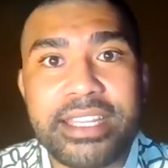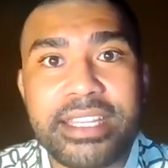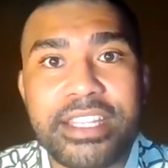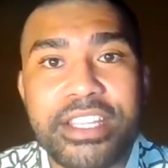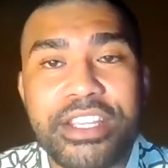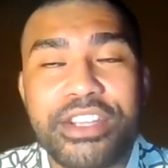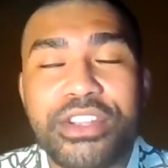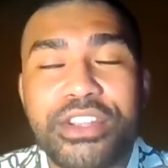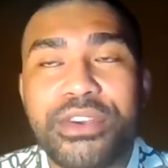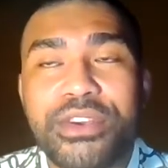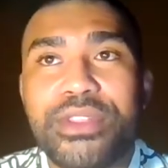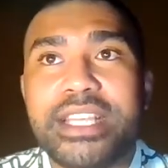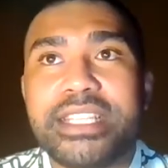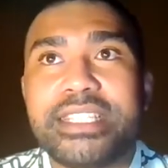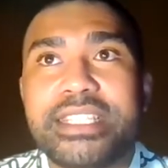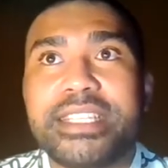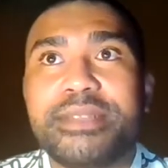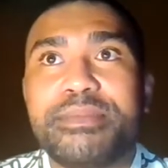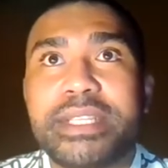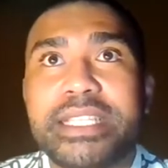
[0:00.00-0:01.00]
and
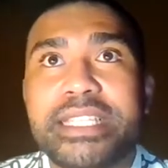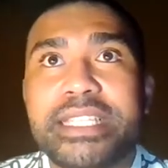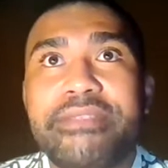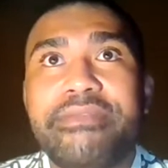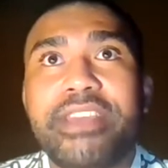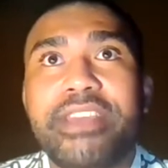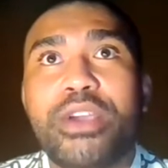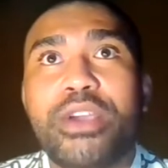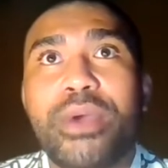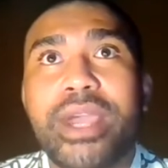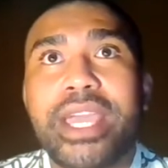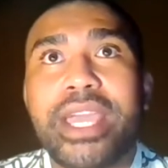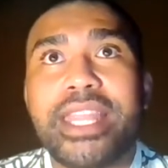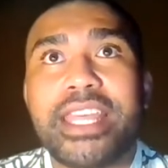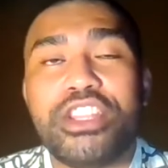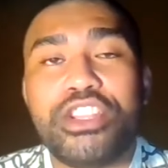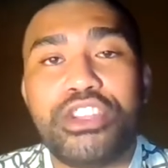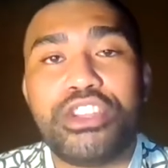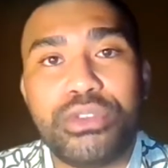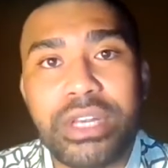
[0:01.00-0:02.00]
there's a specific way
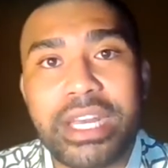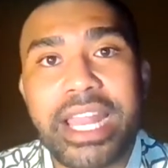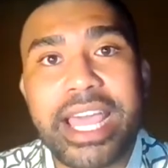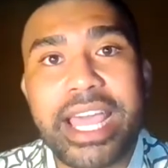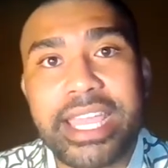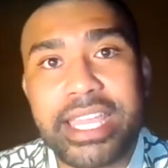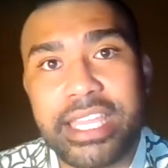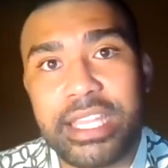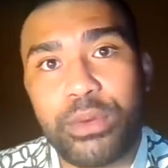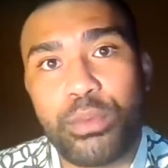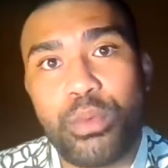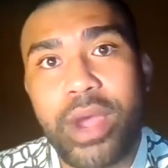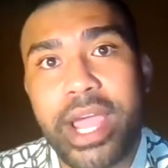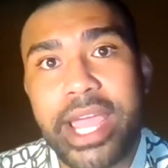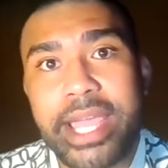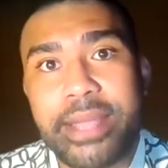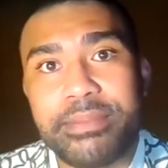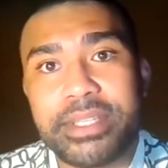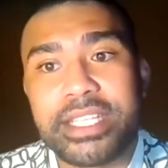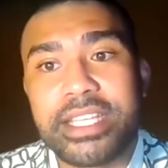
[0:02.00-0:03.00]
that you'd like it
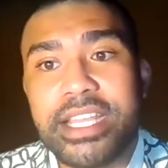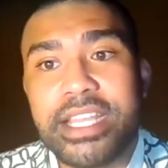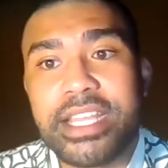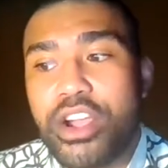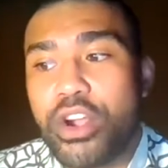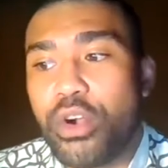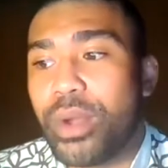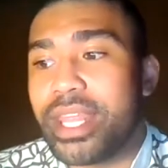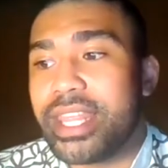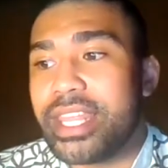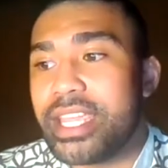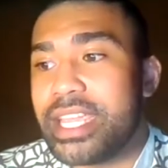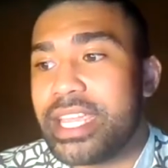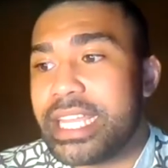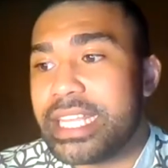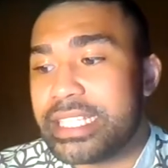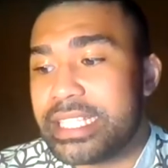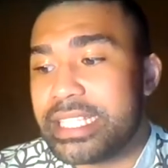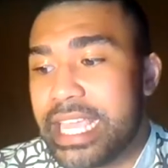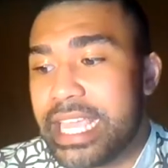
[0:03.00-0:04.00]
wiped, whether
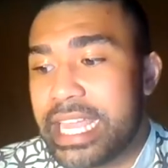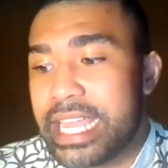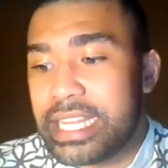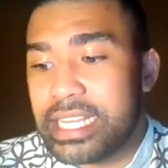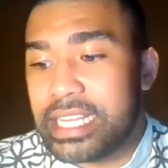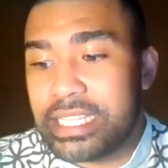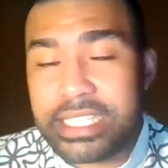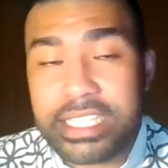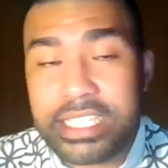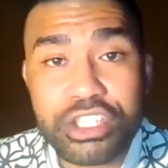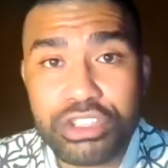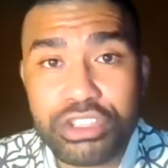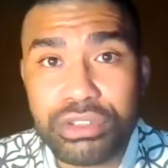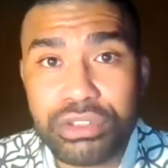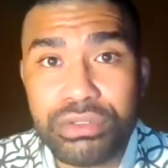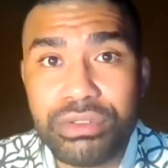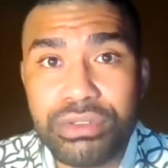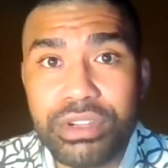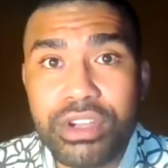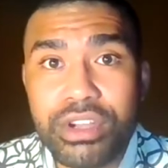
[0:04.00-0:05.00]
it's getting
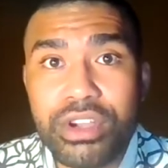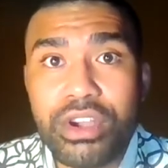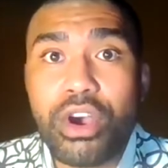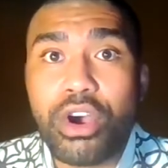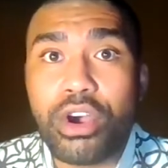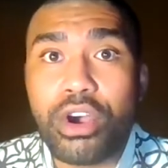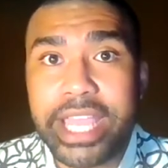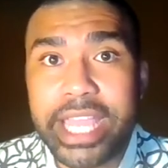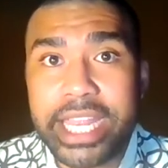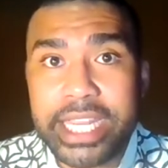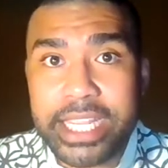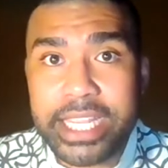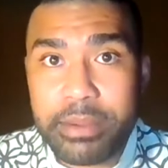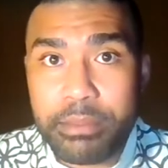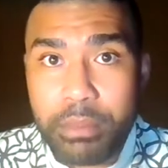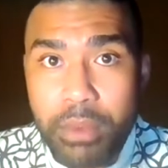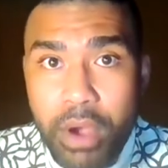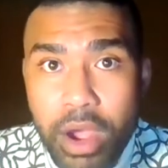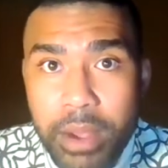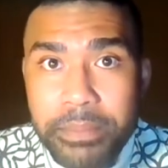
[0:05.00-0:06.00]
tissue or getting a
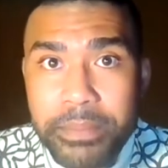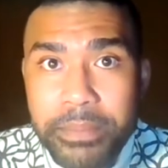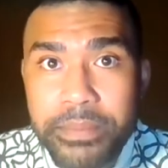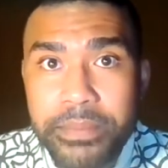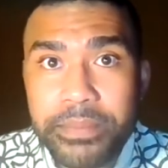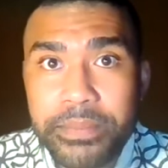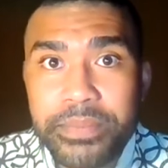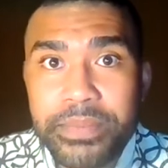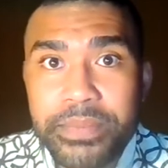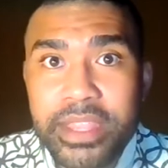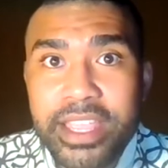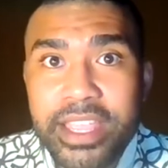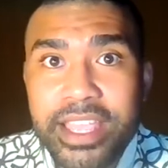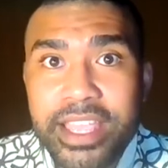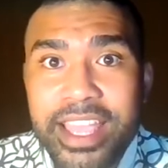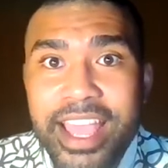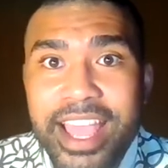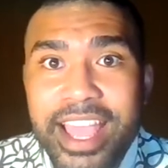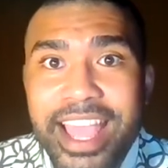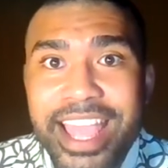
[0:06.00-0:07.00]
mop.
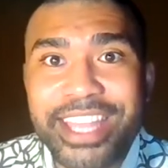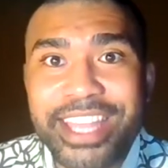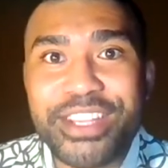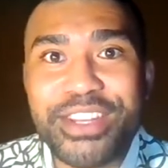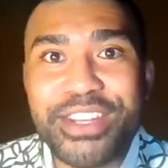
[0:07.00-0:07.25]
And